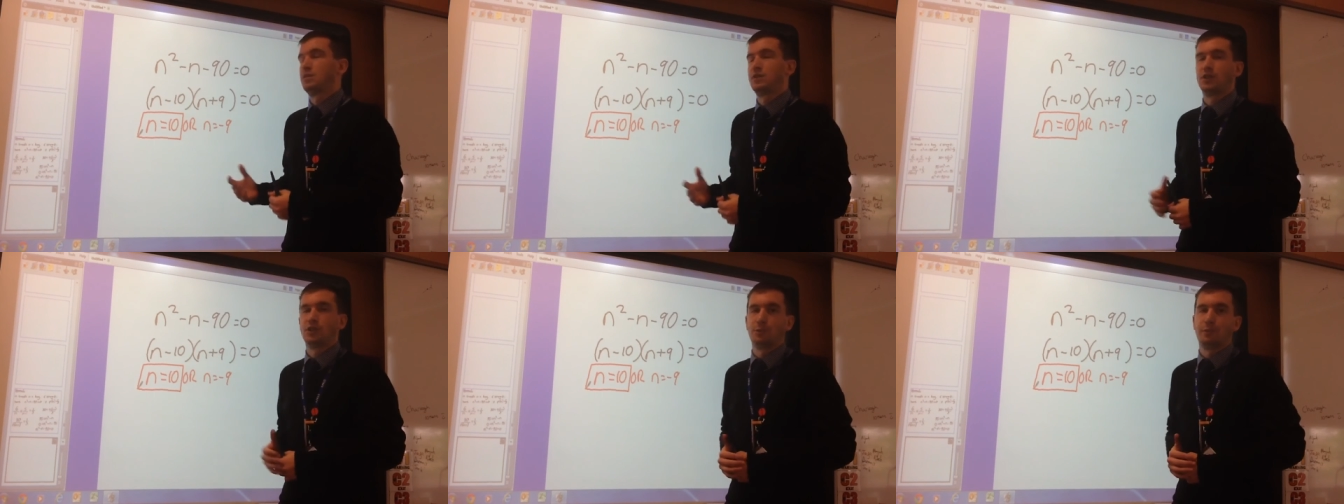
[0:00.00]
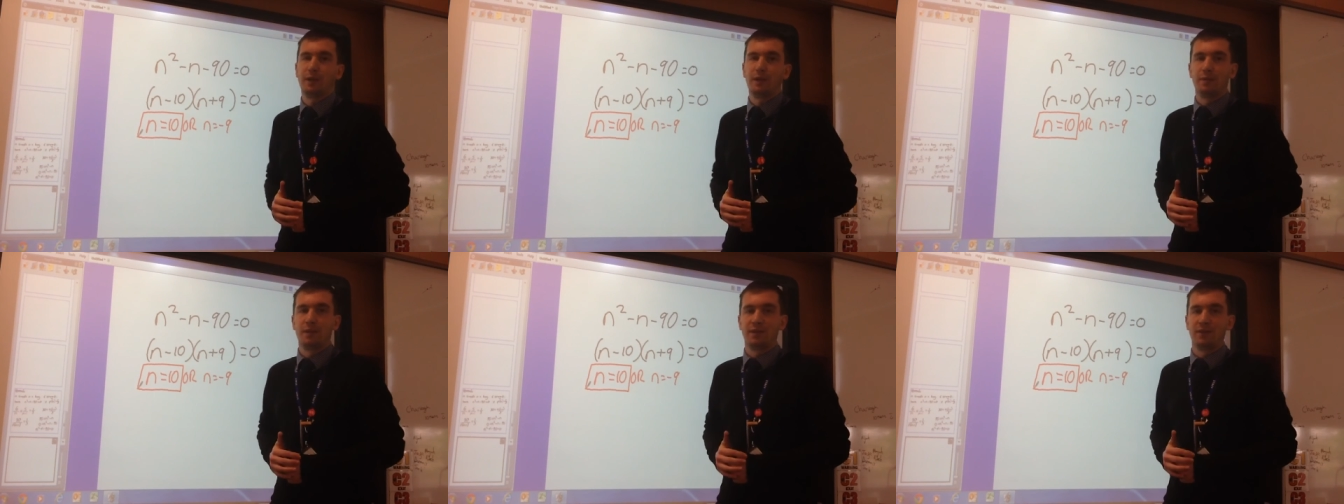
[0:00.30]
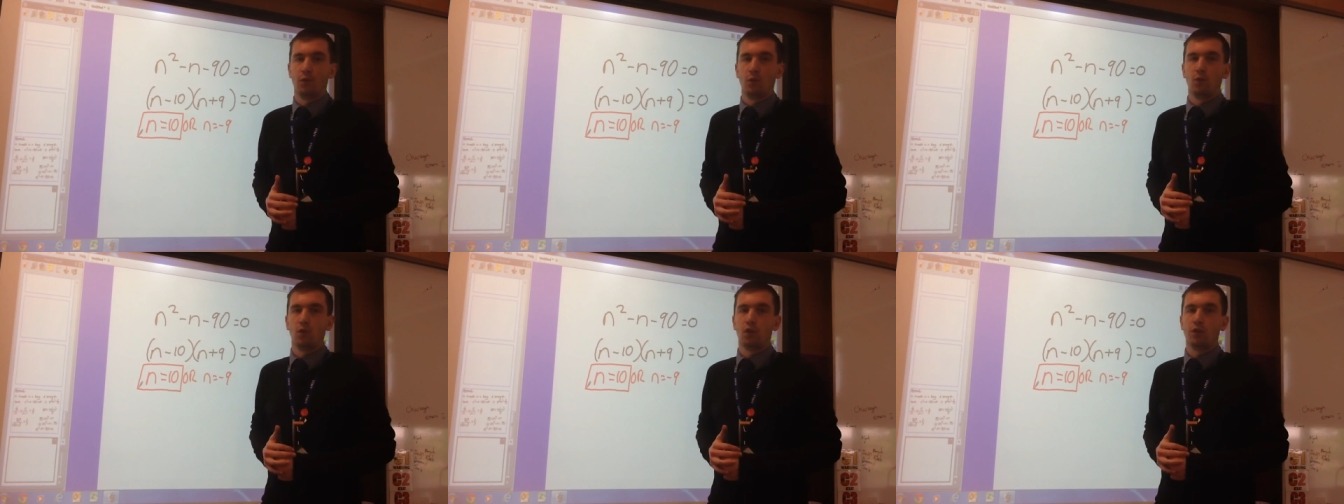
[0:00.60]
there's been a
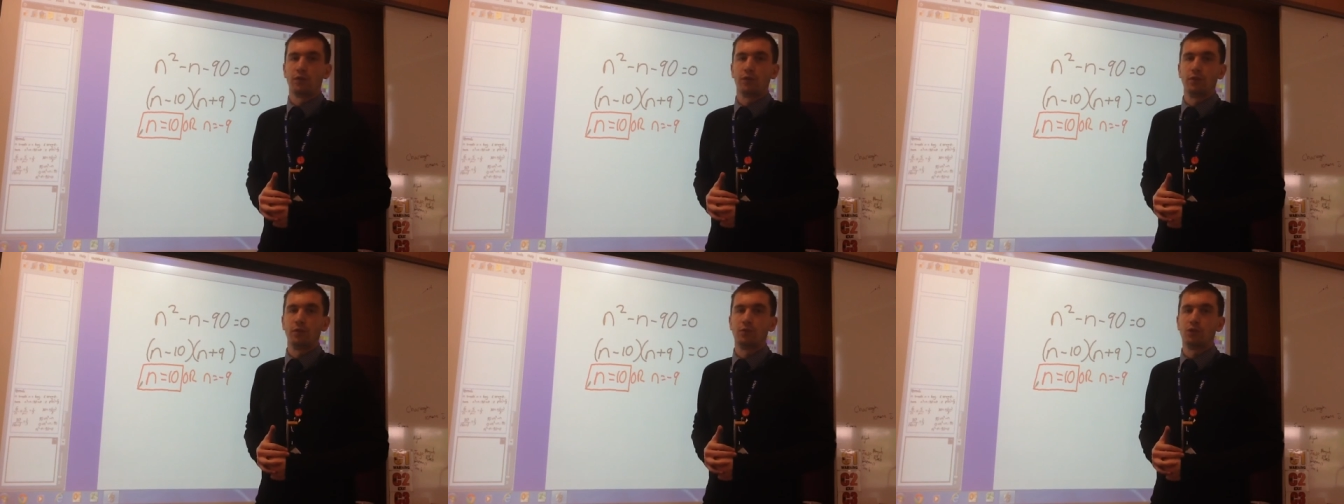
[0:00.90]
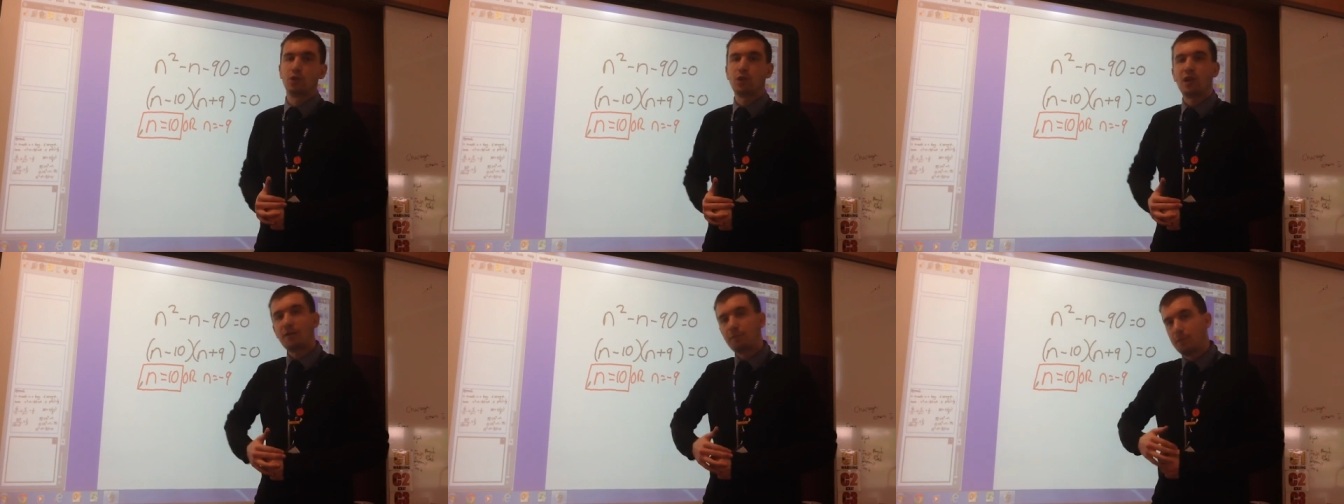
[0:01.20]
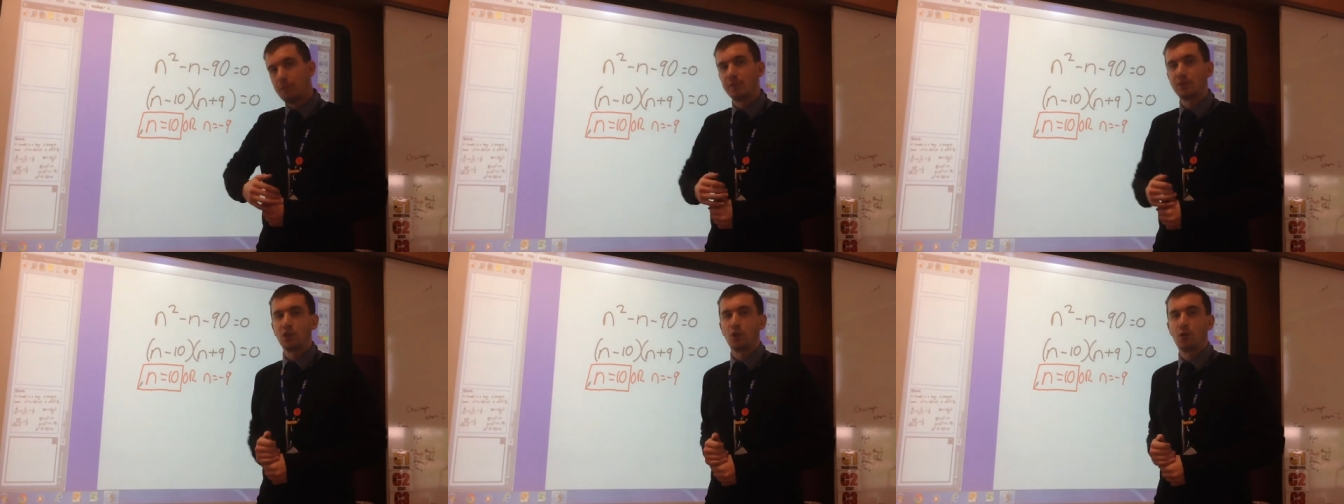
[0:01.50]
bit of a walkthrough. So I've
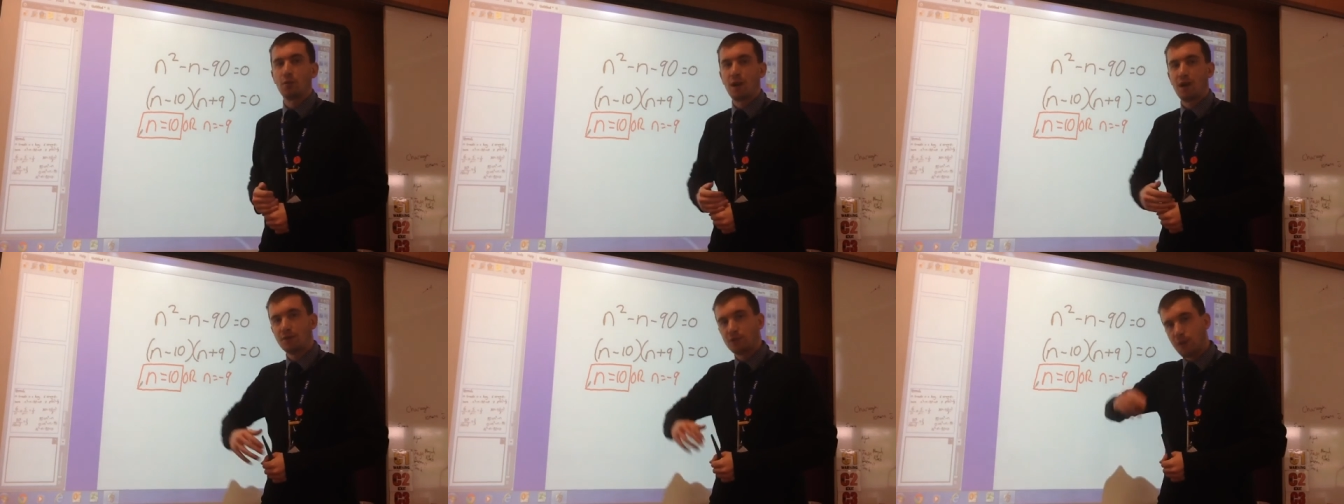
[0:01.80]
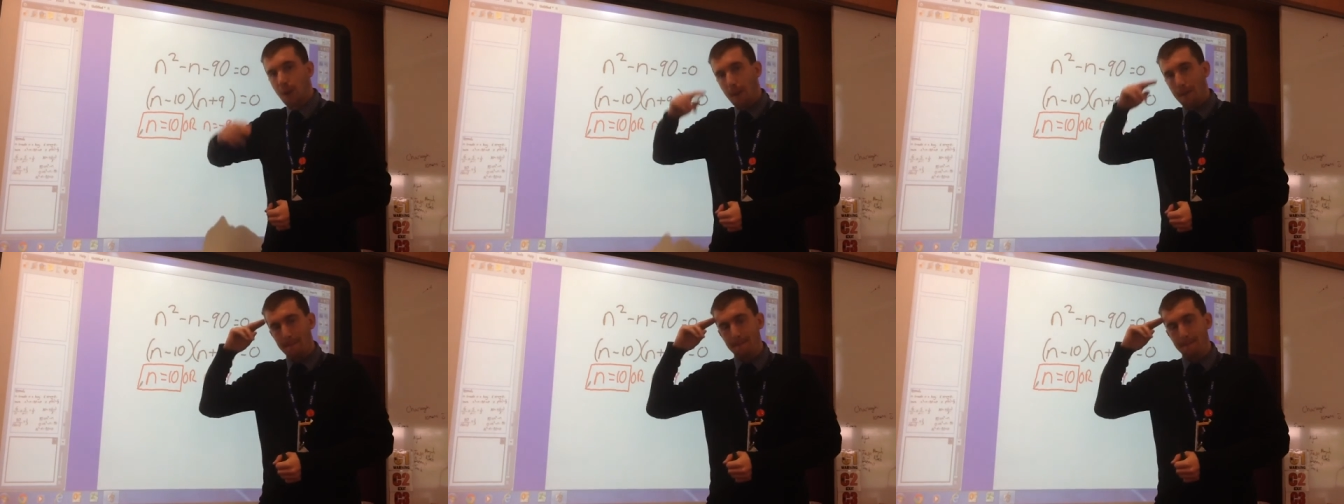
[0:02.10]
been Mr. Holmes.